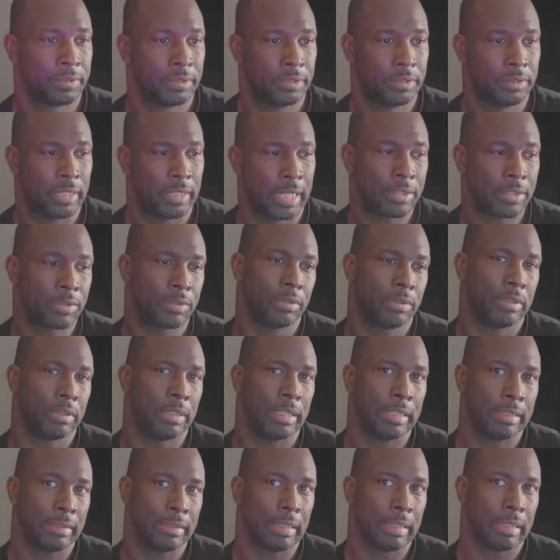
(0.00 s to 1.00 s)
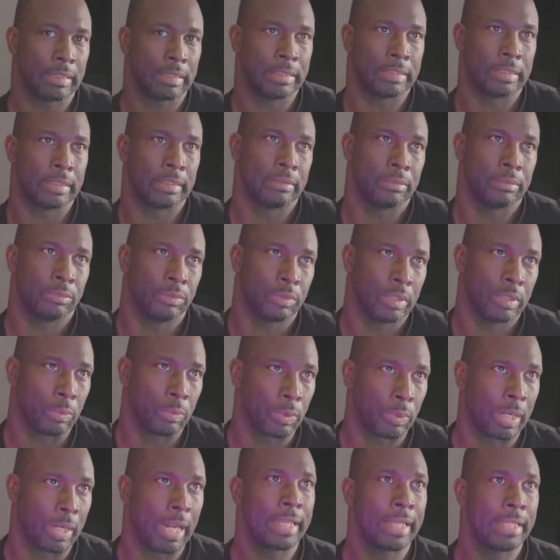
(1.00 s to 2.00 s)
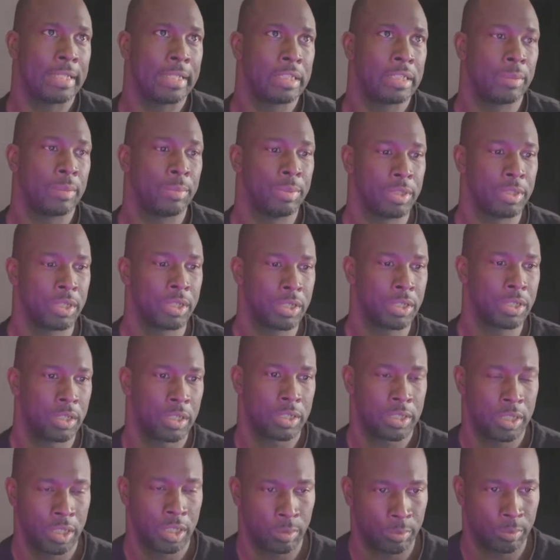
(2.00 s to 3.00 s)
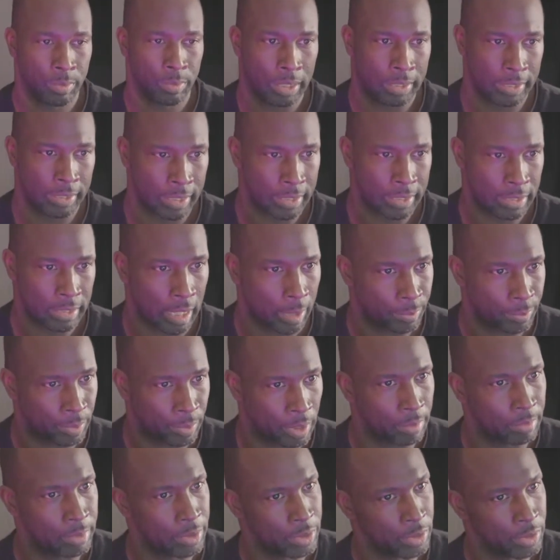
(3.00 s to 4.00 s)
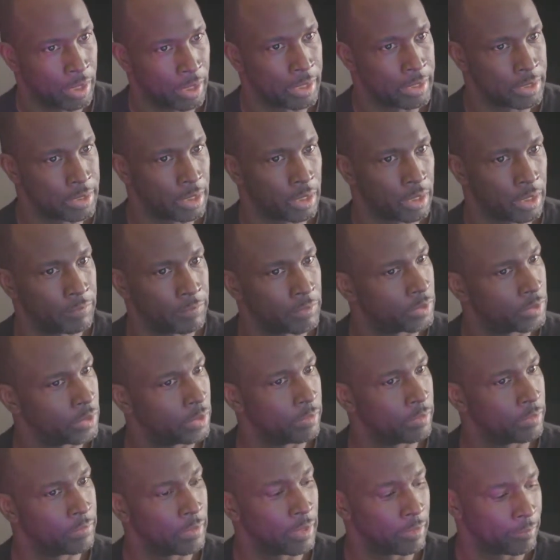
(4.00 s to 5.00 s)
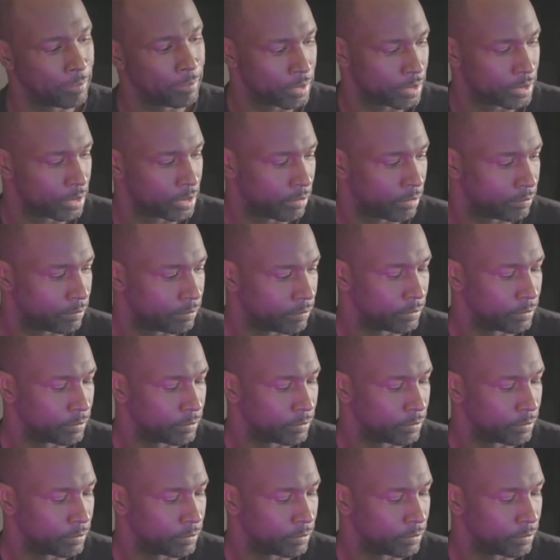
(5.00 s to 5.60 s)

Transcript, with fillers: That's because when I get into the position to sell mine, I, will probably try and sell it for 35 myself.